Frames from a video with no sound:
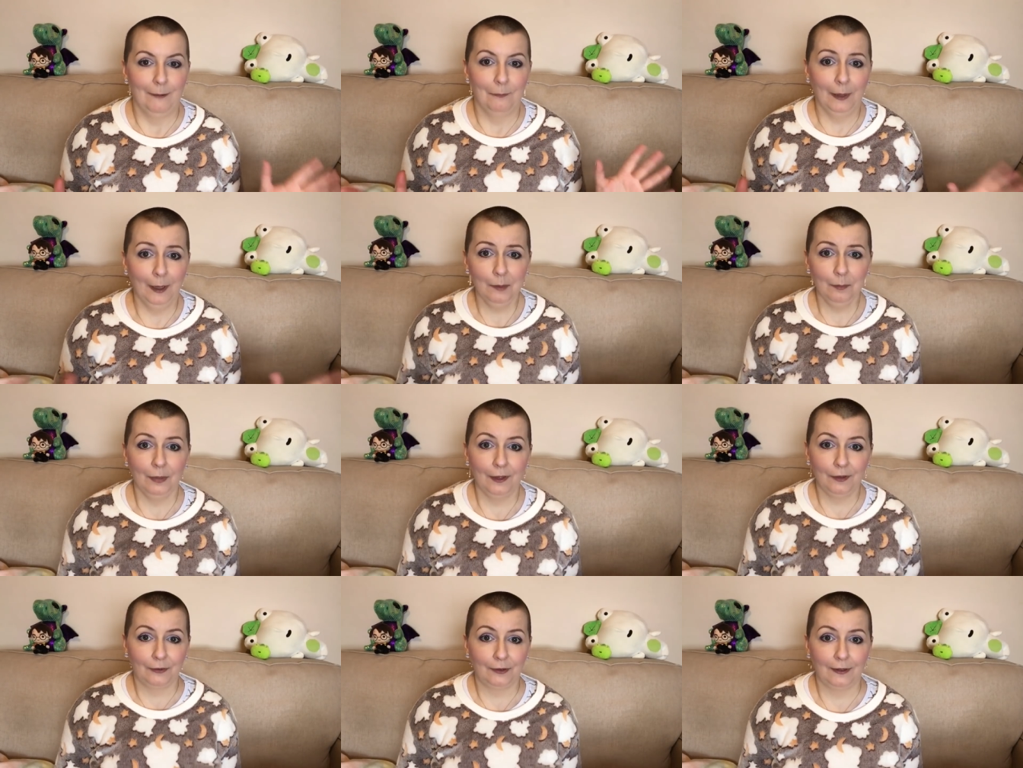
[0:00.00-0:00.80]
my
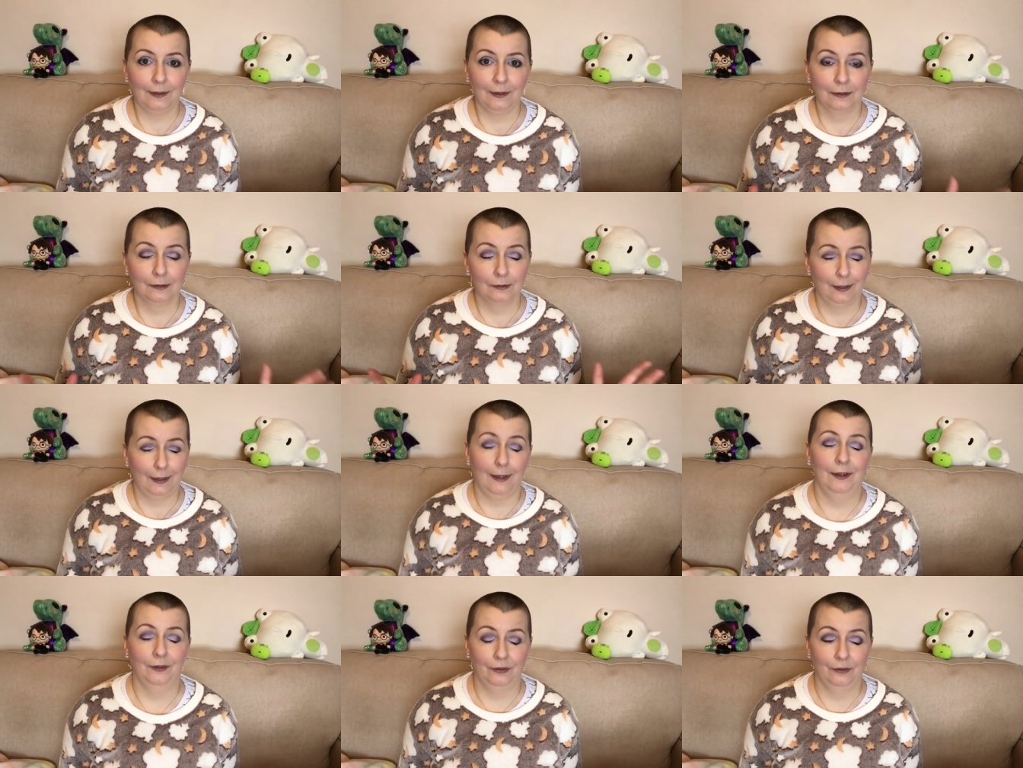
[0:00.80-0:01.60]
bestie
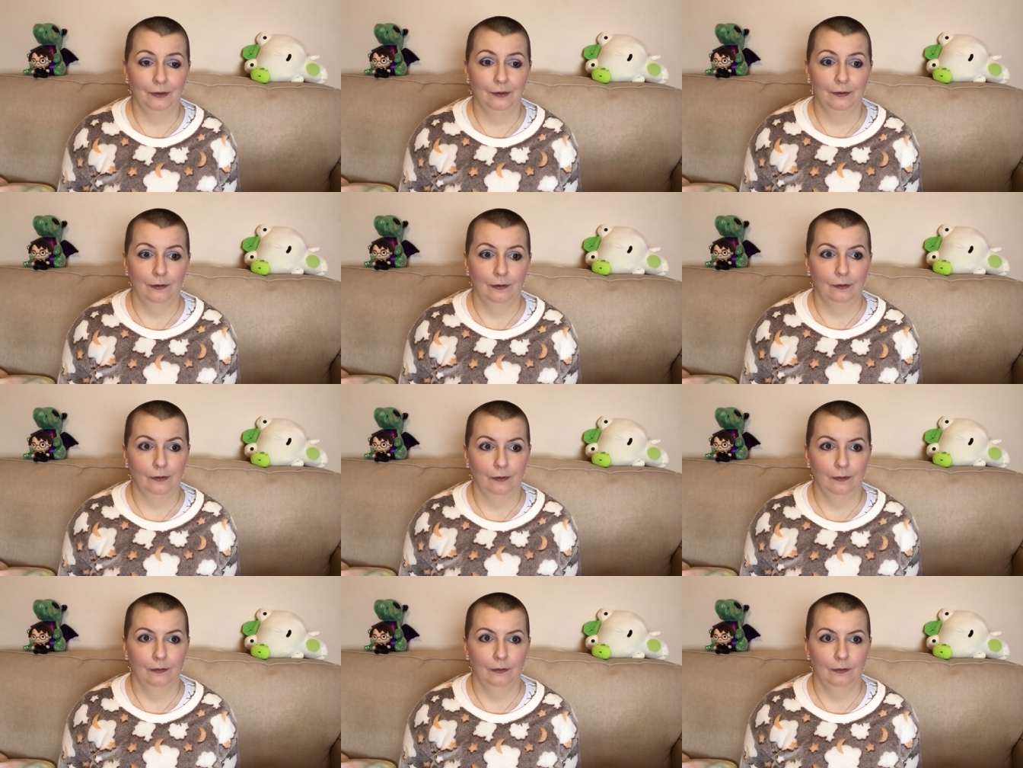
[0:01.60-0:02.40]
Tess,
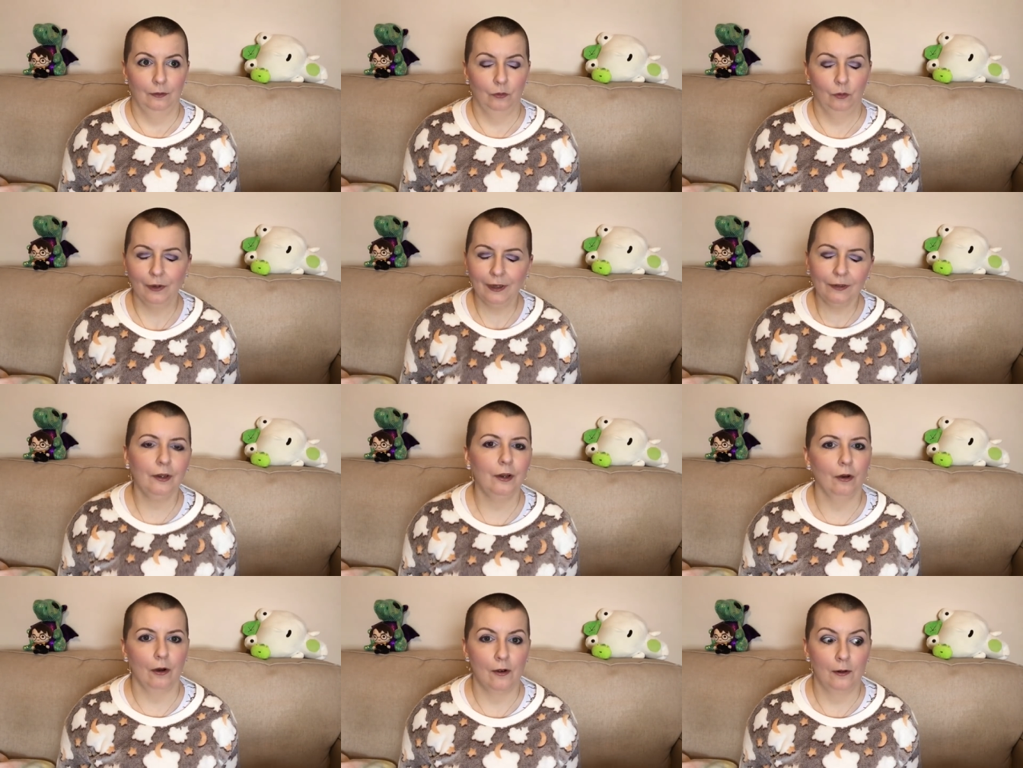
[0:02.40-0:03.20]

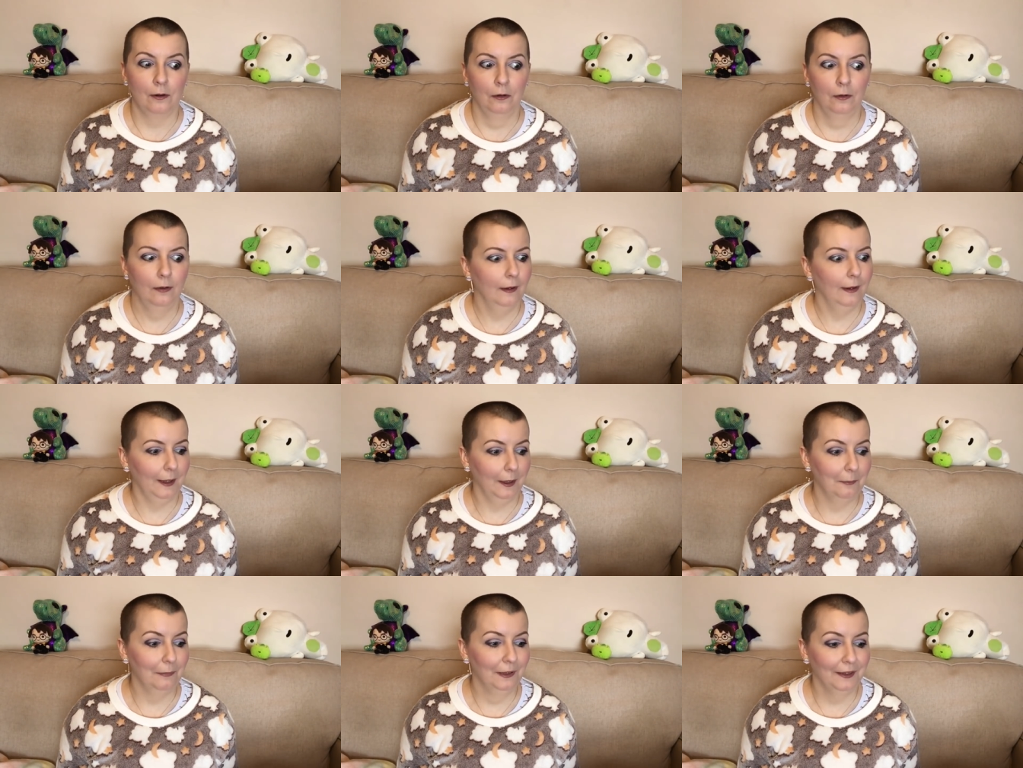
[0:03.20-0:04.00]
crazy girl,
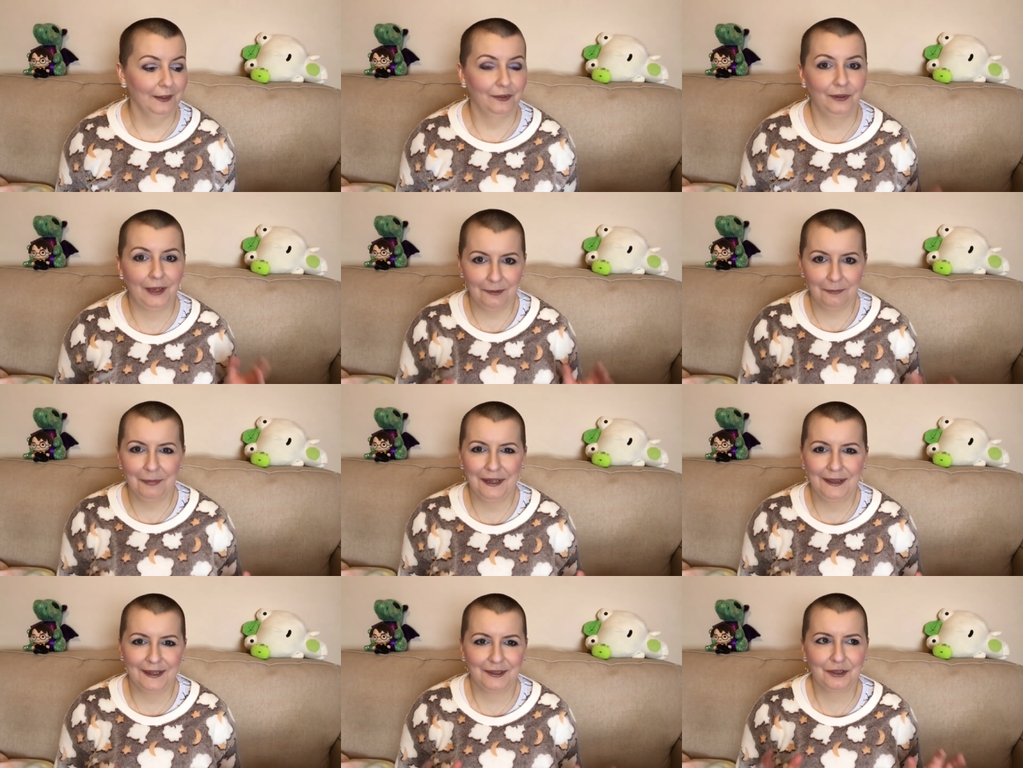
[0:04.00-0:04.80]
has sent
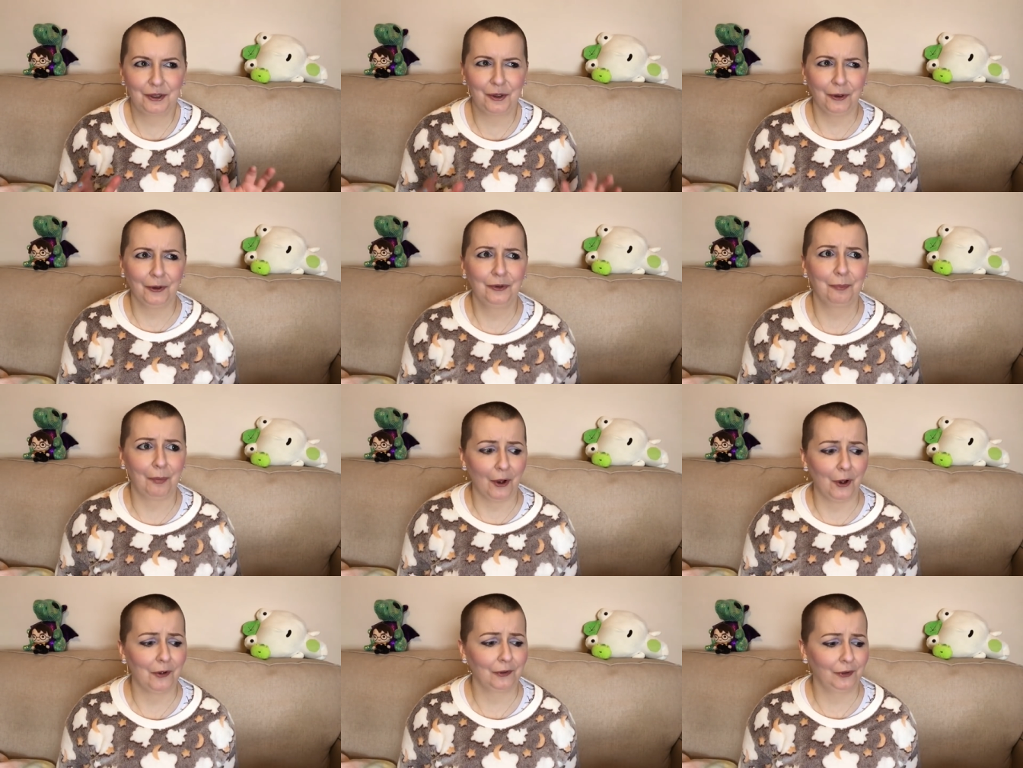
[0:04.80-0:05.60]
me this huge
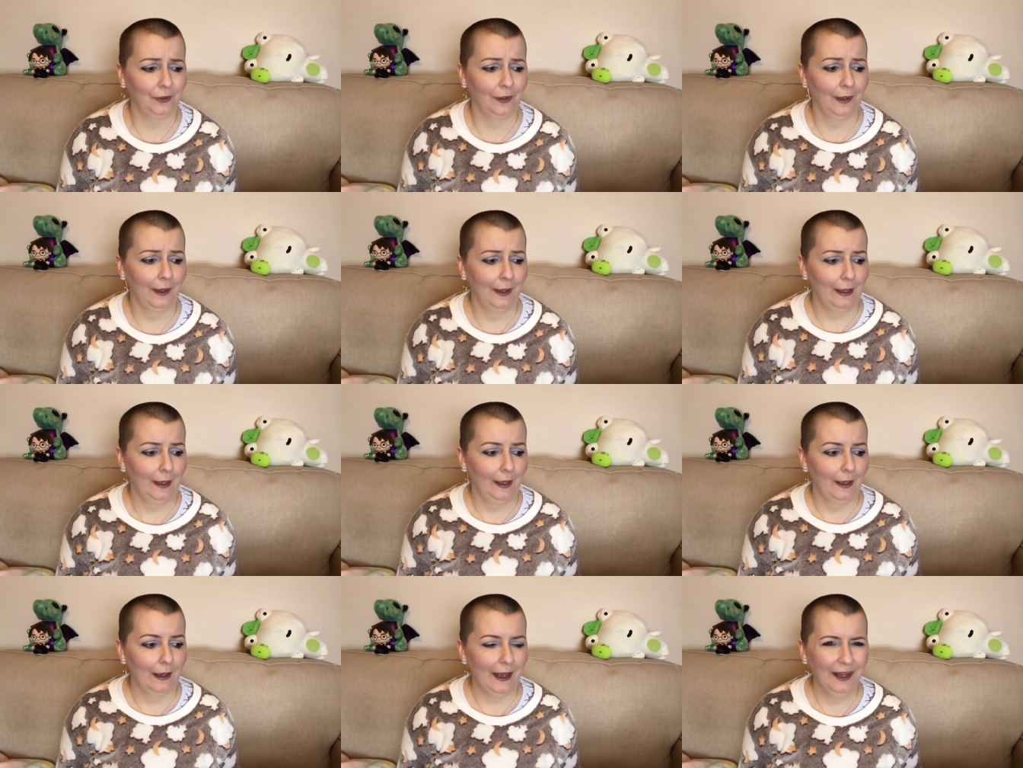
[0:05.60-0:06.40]
box,
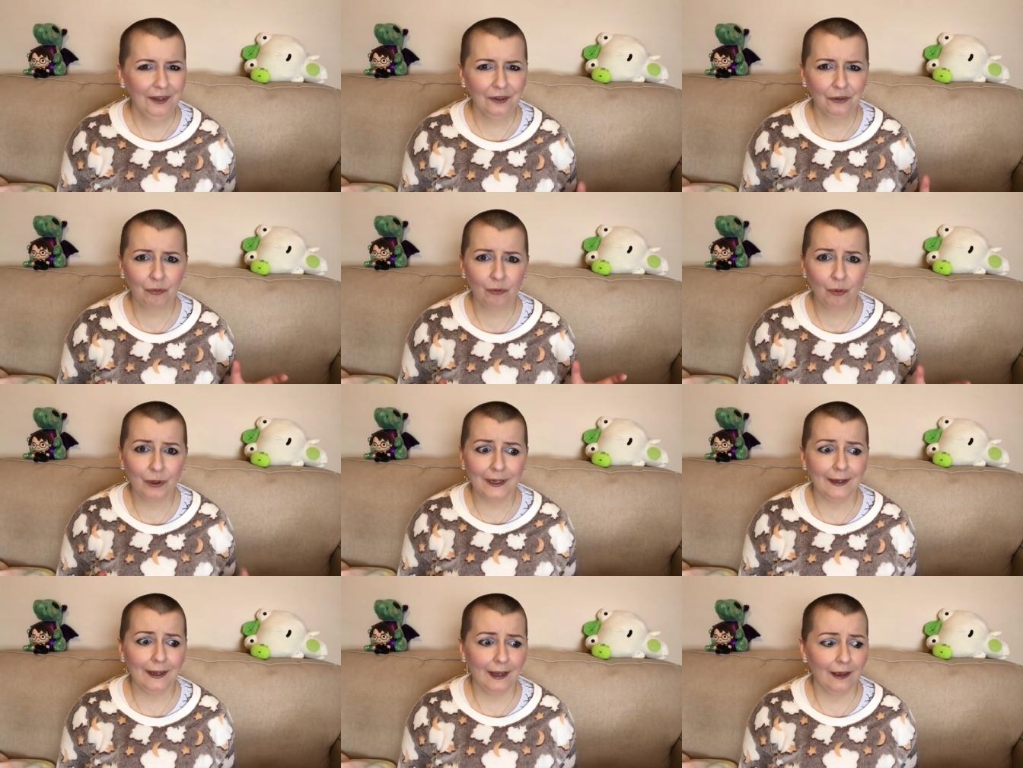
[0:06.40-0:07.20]
and it's
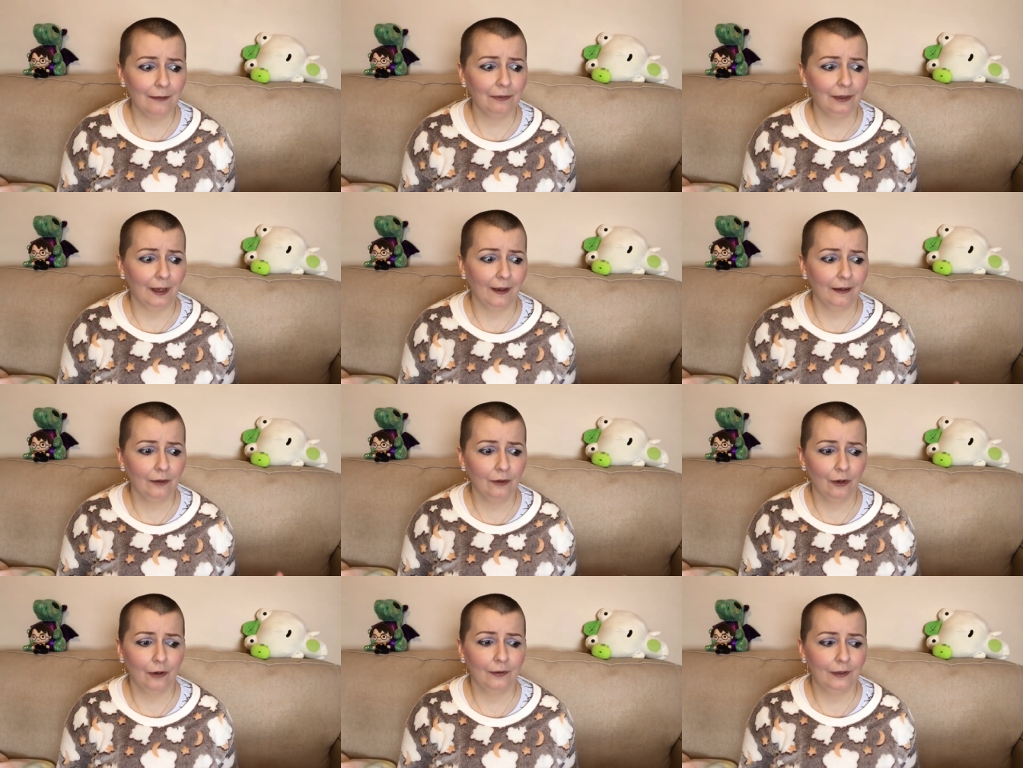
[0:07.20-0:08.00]
really heavy. I
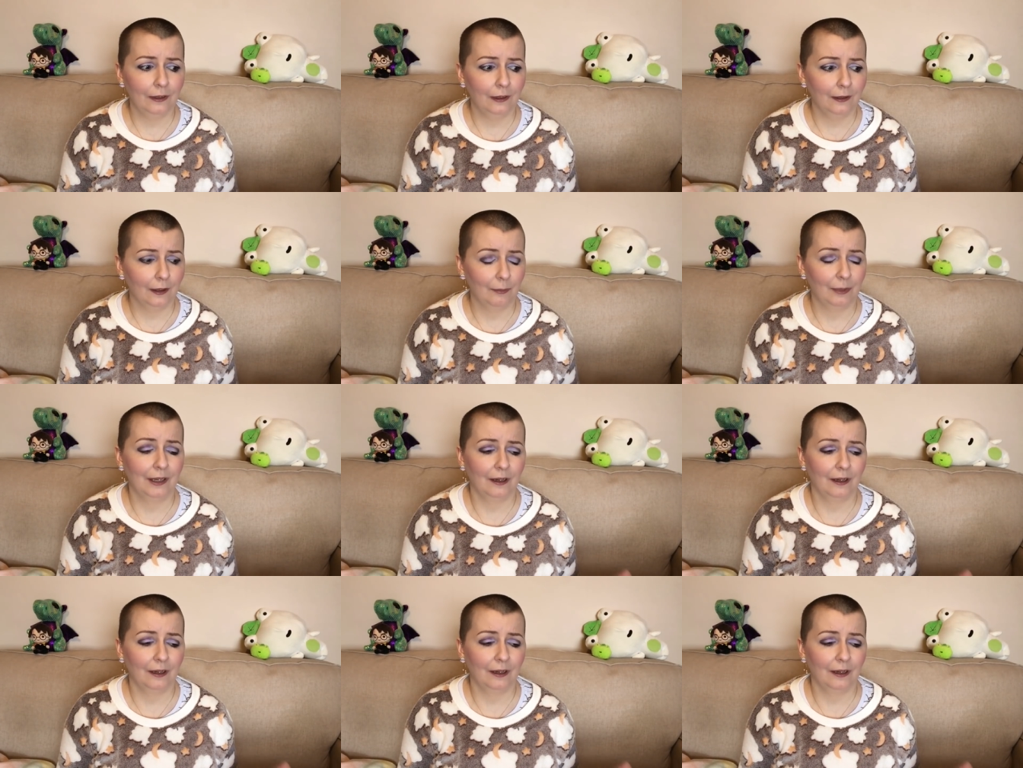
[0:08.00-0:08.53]
can really